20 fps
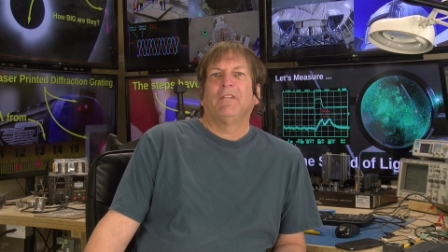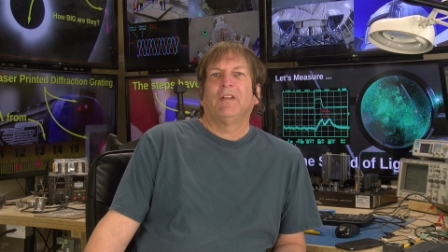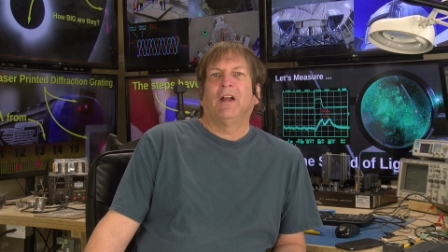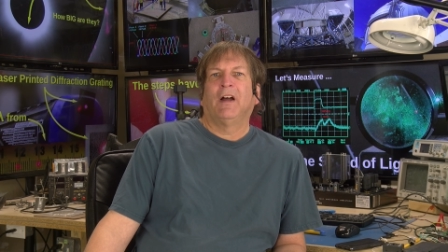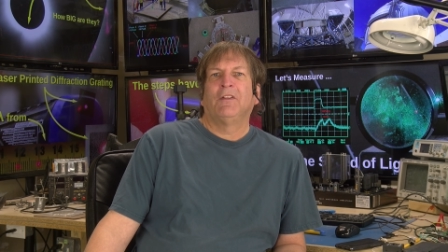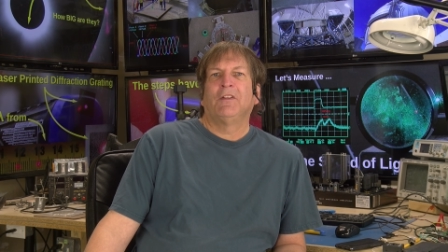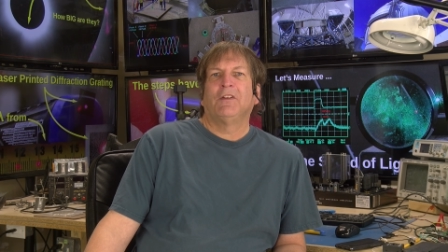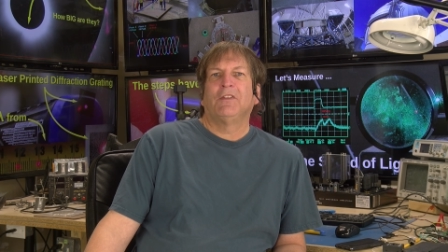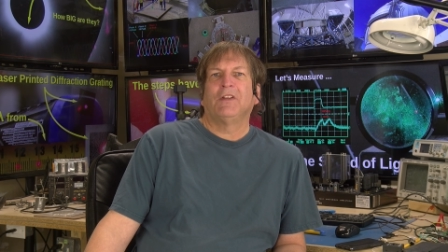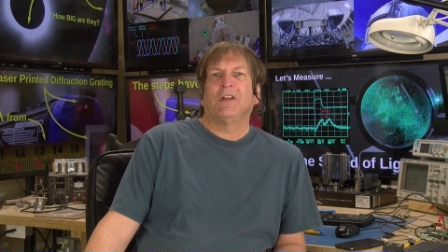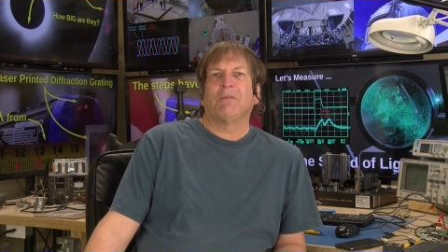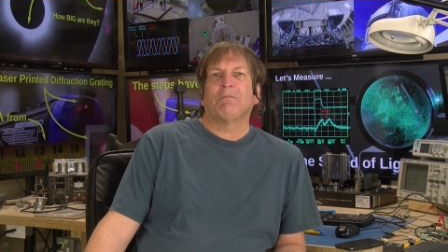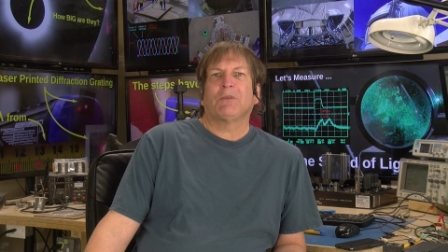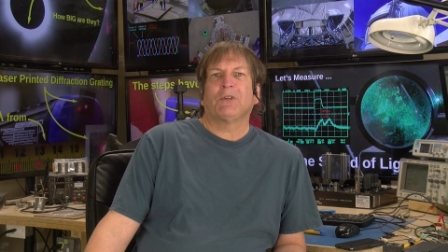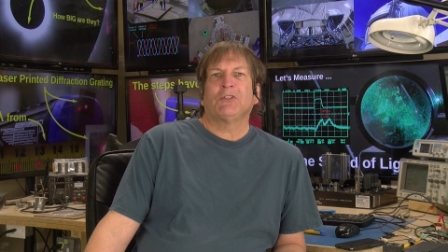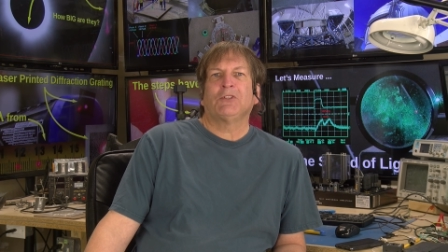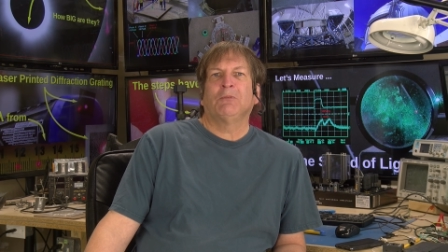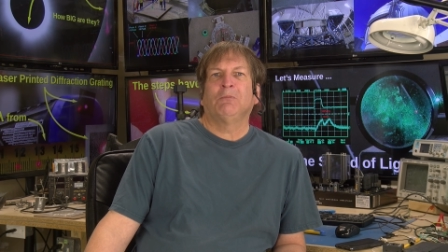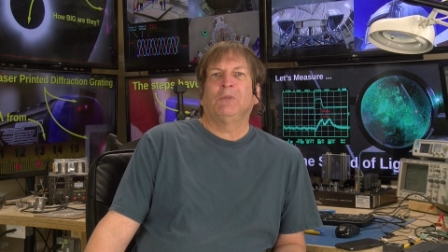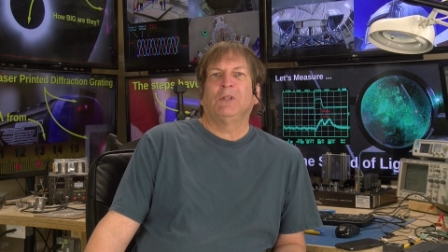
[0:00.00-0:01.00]
other than
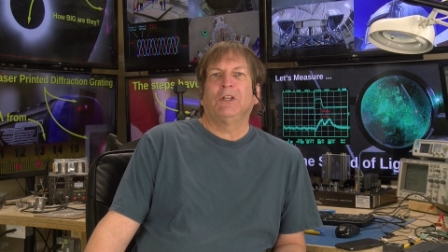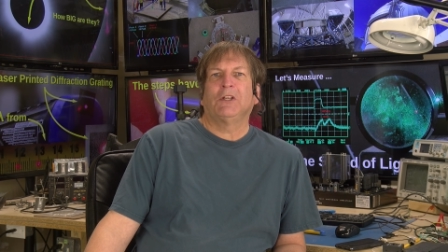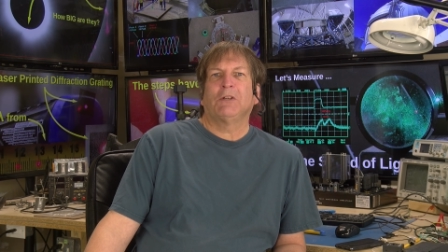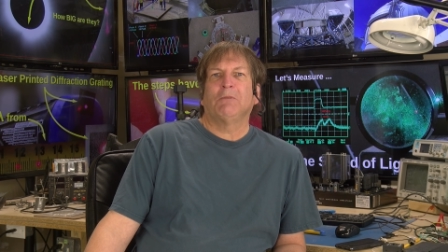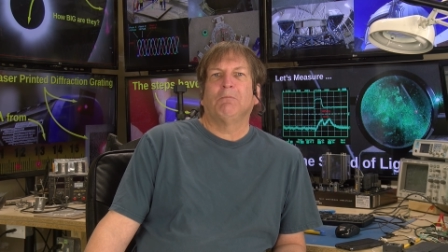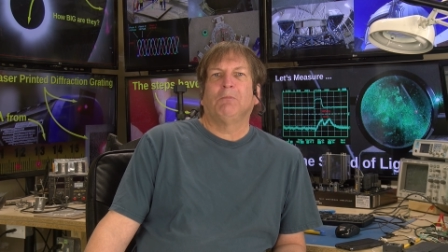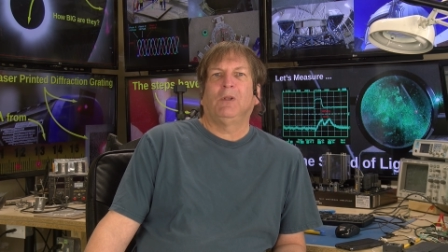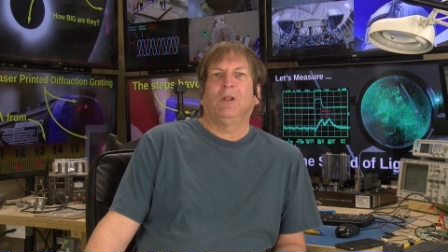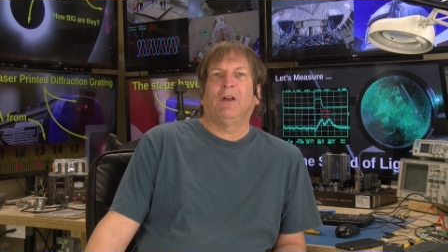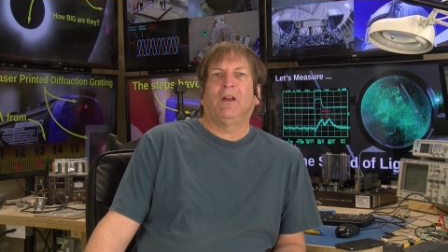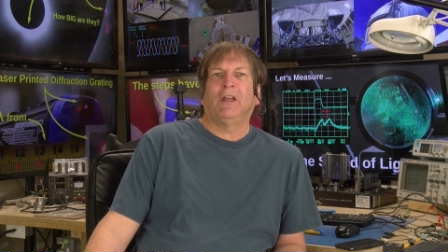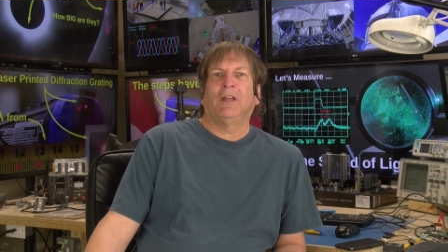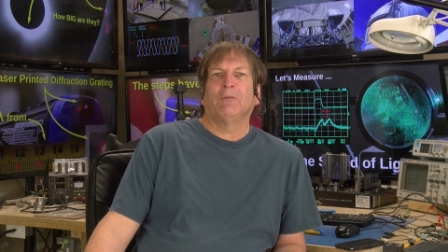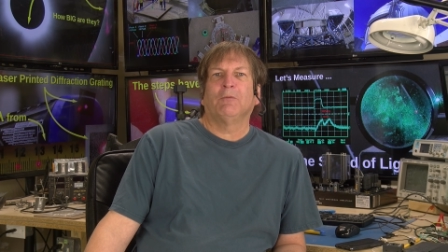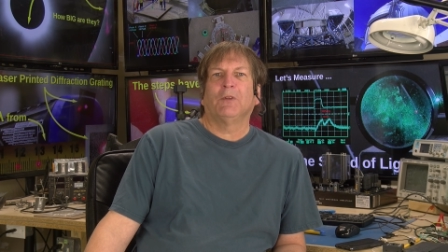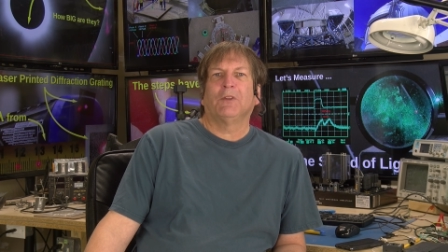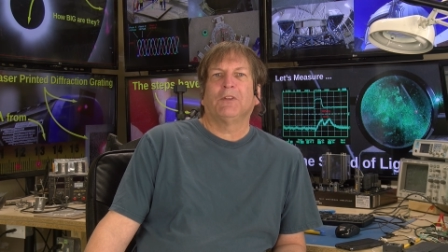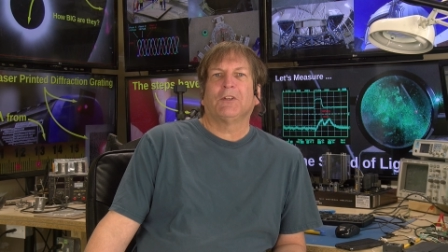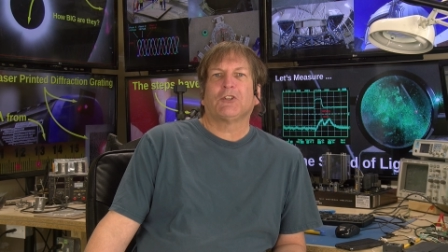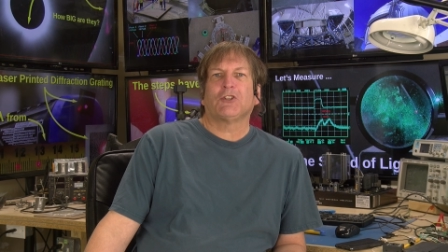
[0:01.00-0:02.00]
presumably complying
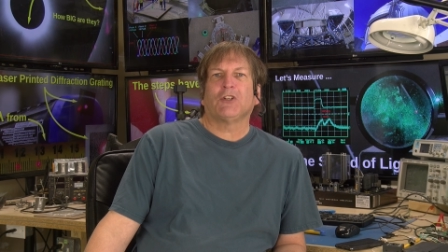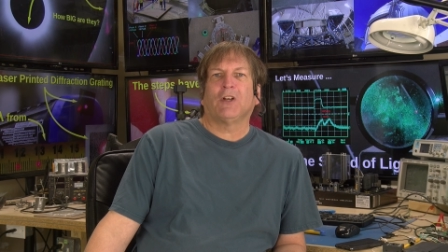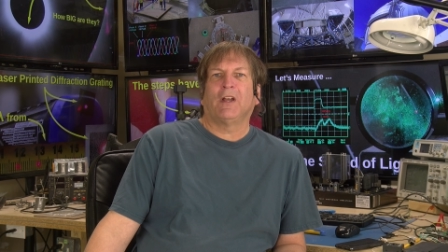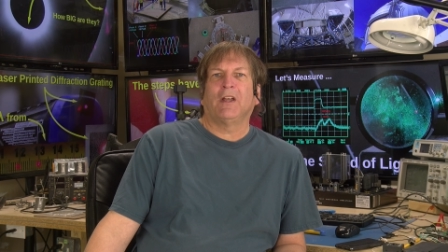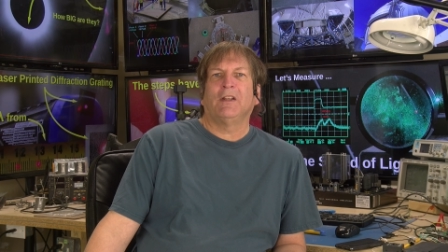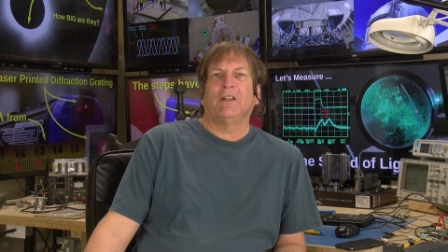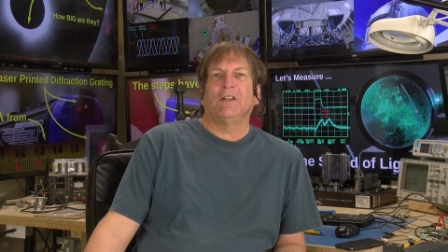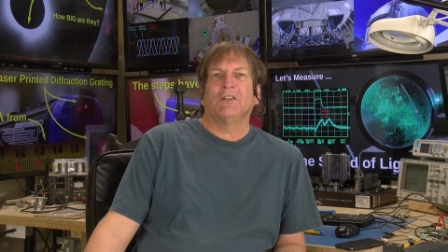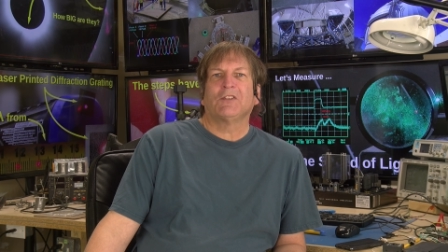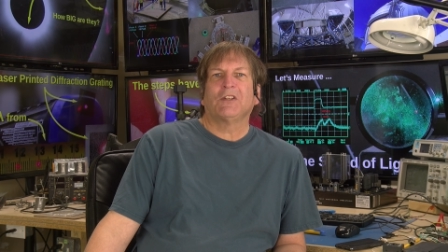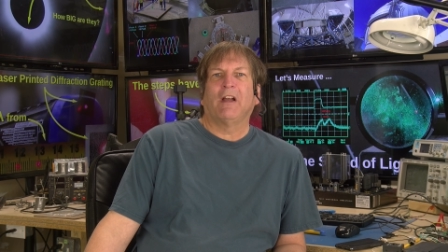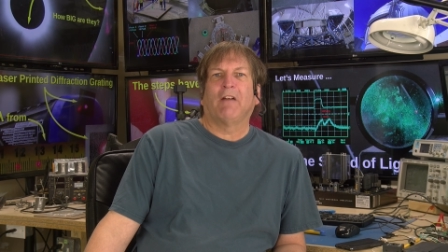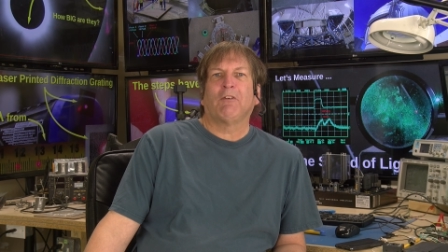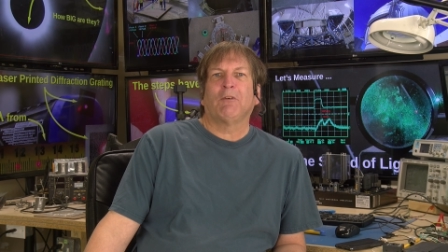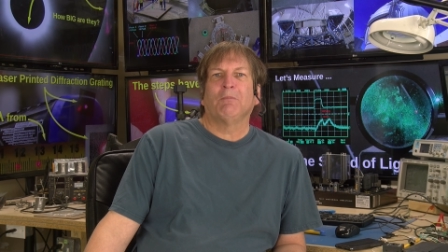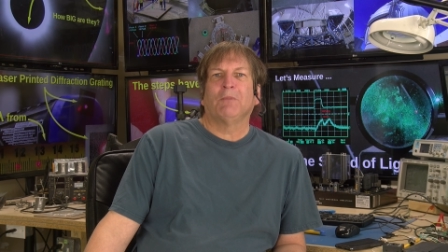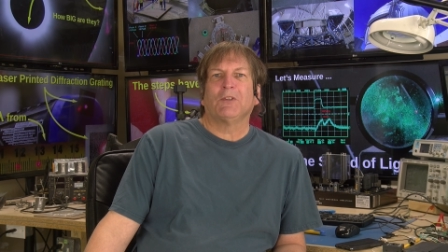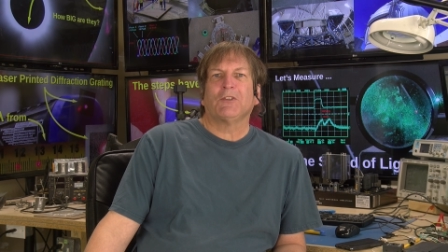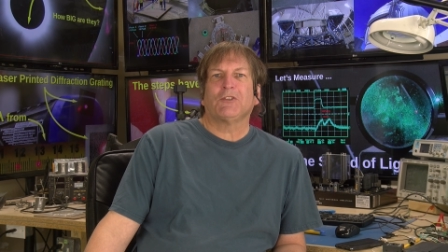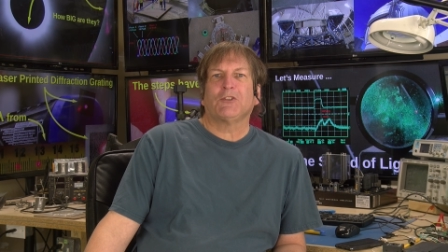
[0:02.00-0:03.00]
with the Chinese
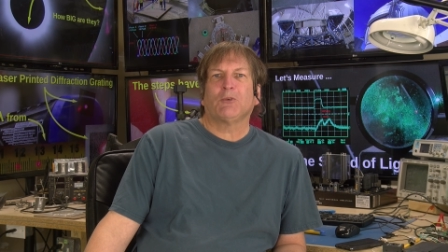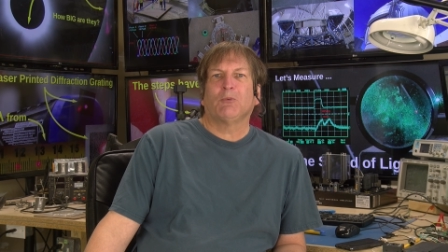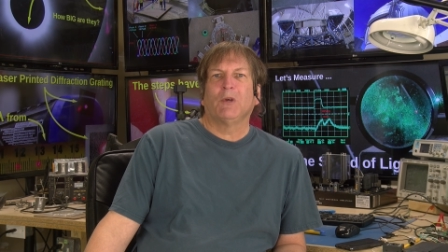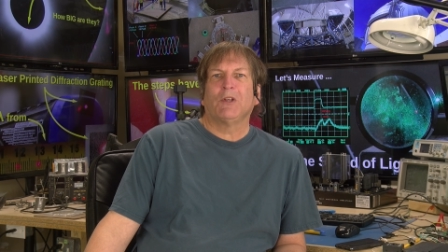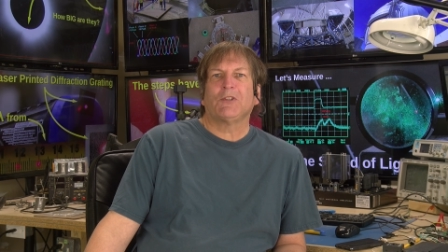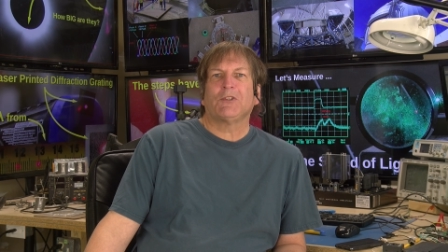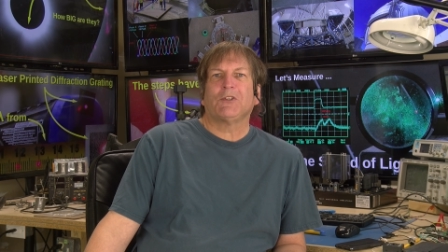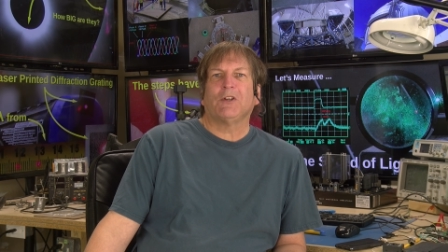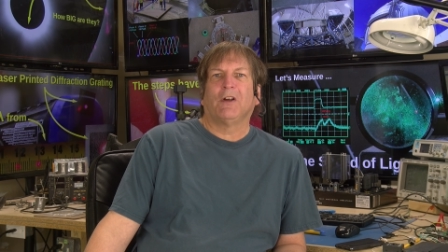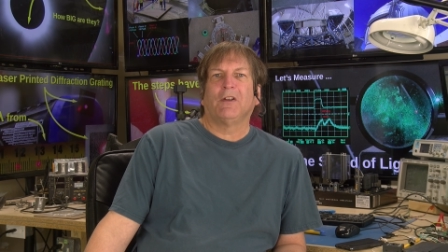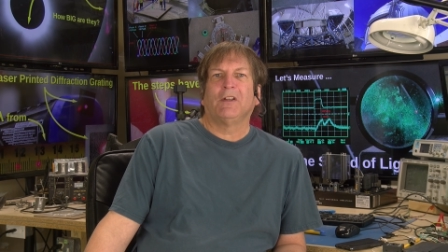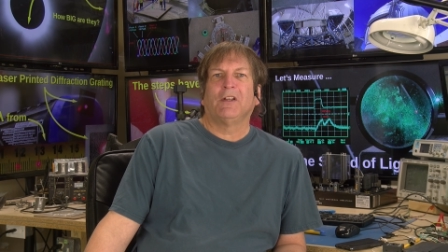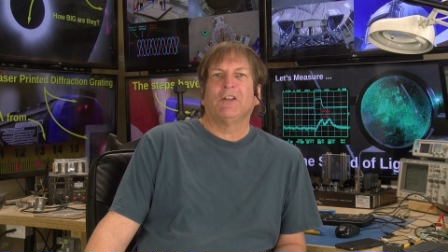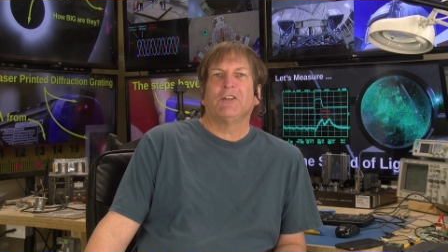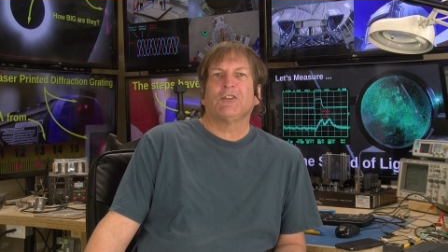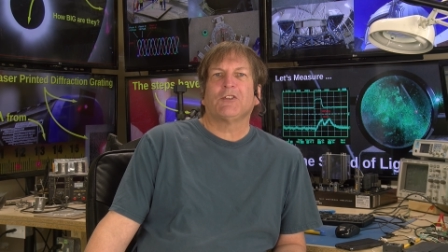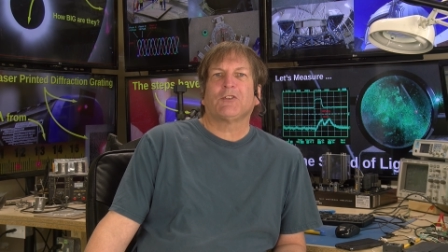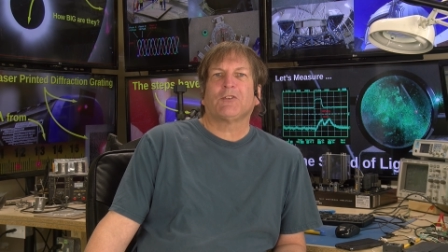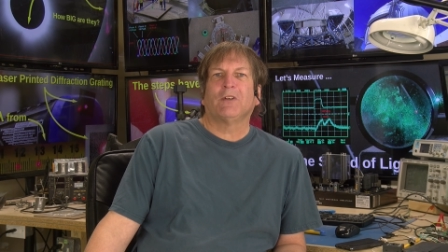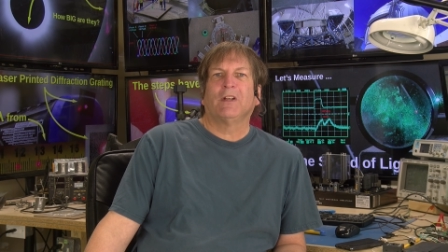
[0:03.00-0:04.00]
government's twist on
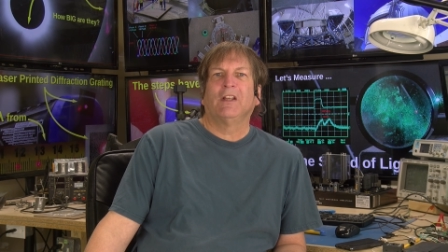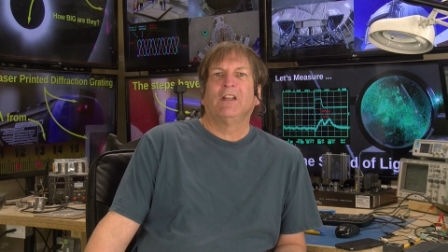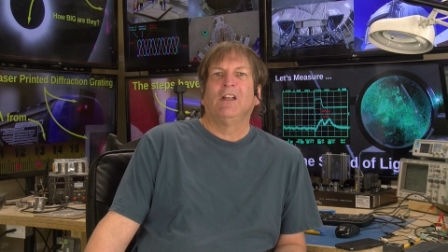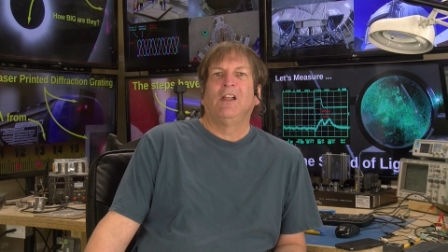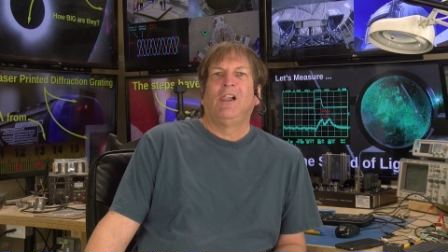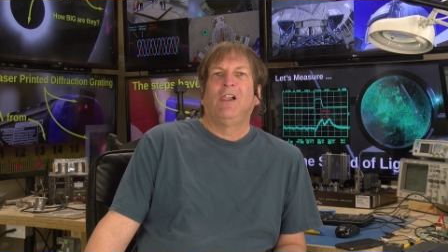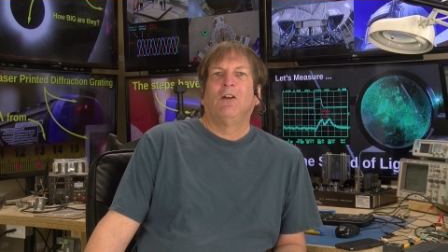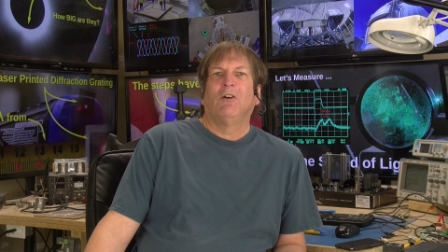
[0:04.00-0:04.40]
history